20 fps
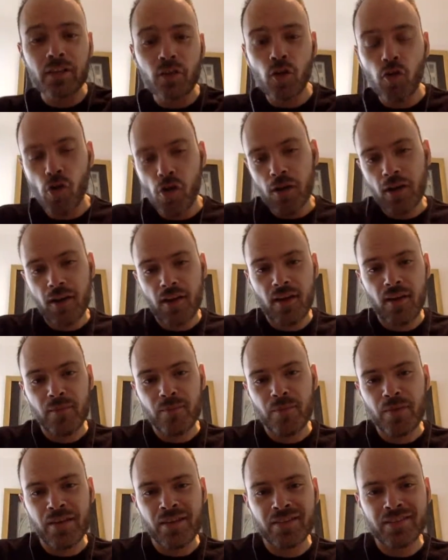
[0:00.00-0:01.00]
the long
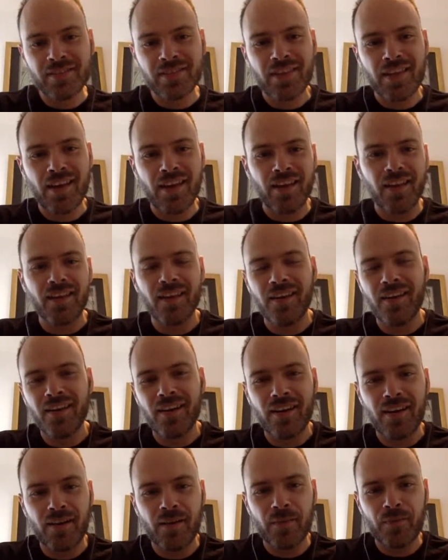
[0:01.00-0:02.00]
game means that
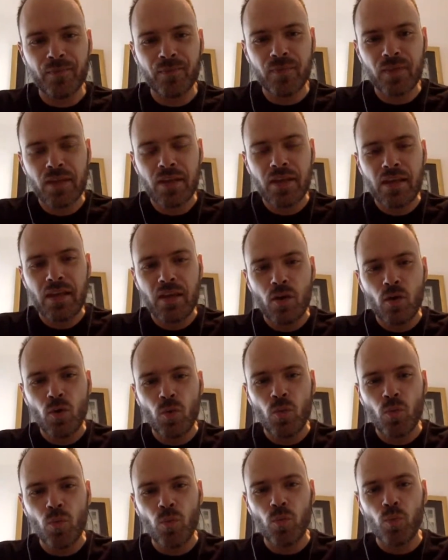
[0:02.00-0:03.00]

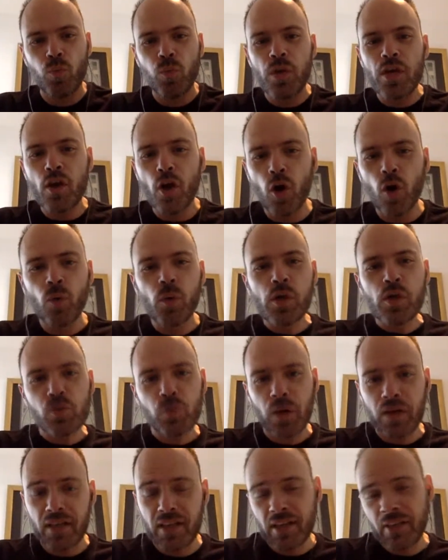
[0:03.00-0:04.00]
we always
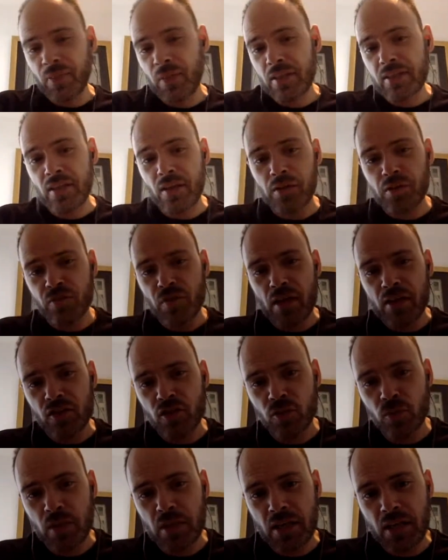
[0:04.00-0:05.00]
want to get things out as fast
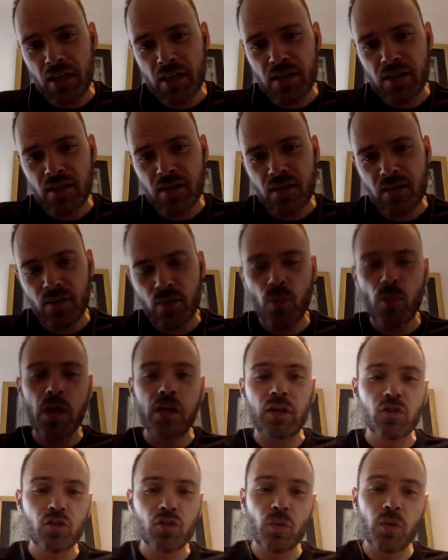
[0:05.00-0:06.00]
as we can. We
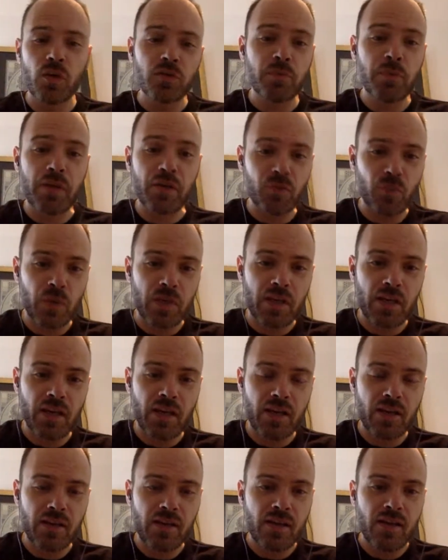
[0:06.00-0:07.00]
want to do it as best we
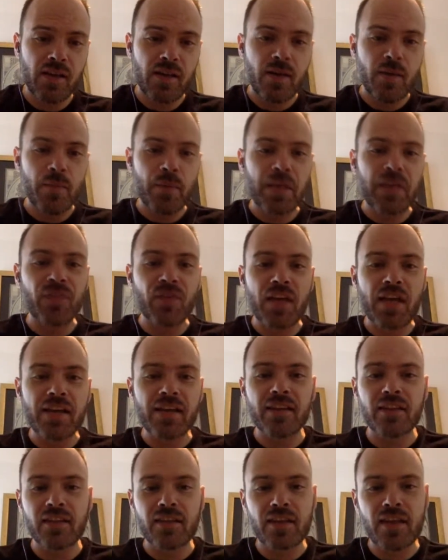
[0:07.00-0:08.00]
can. But at the
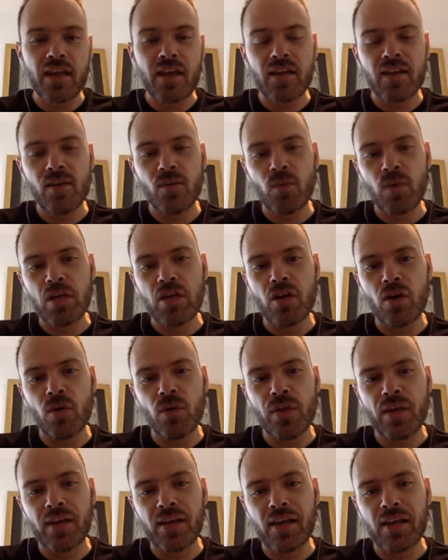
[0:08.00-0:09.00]
end of the day, we
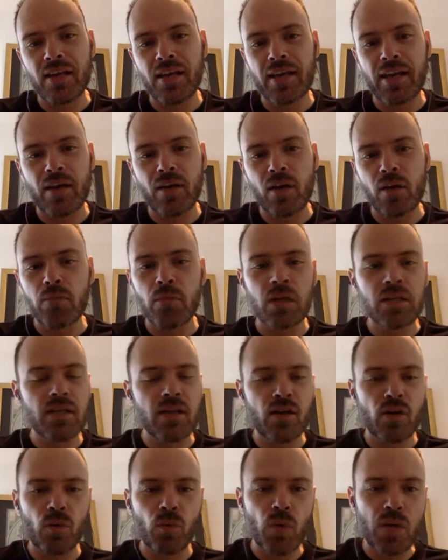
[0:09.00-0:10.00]
know that getting it out on
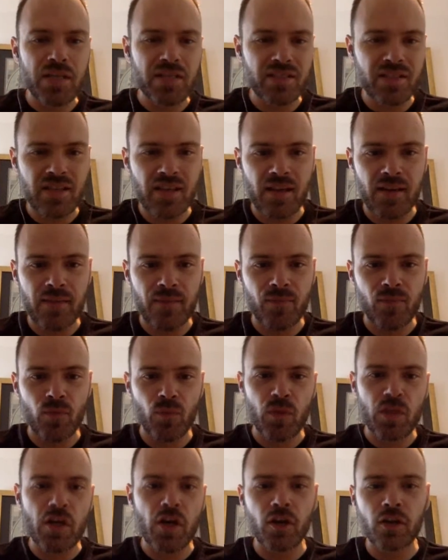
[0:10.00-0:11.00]
Monday or Wednesday,
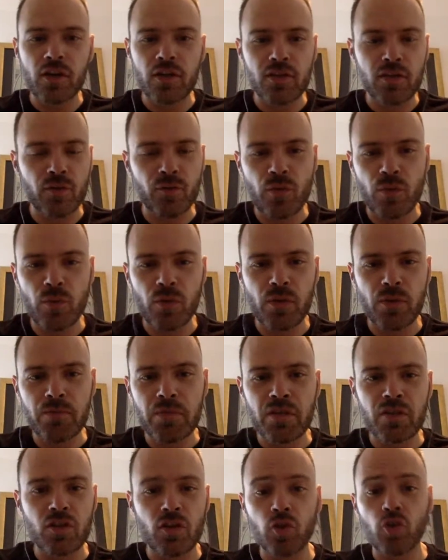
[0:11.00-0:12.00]
regardless if we would have
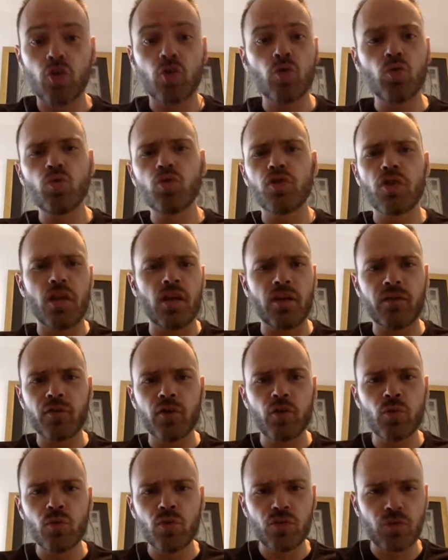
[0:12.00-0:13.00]
missed a Tuesday of
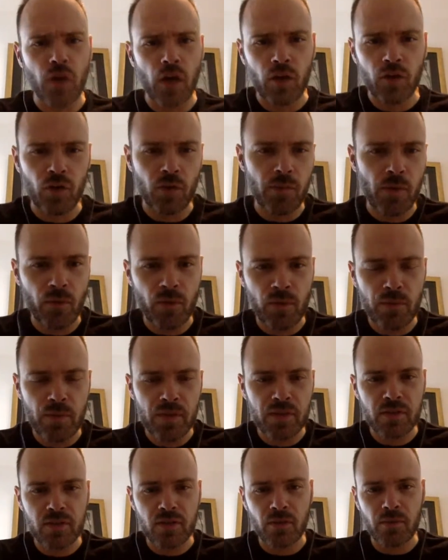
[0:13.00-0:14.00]
huge volume and we
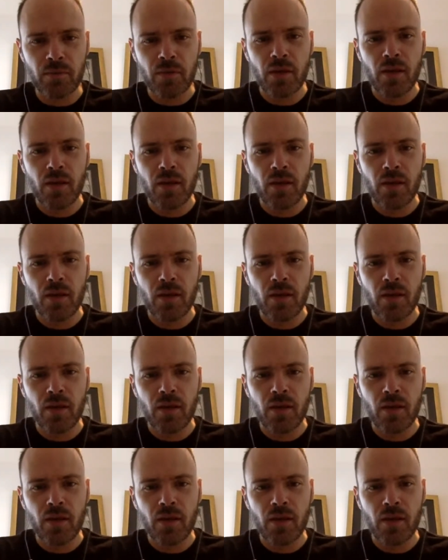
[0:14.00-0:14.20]
missed some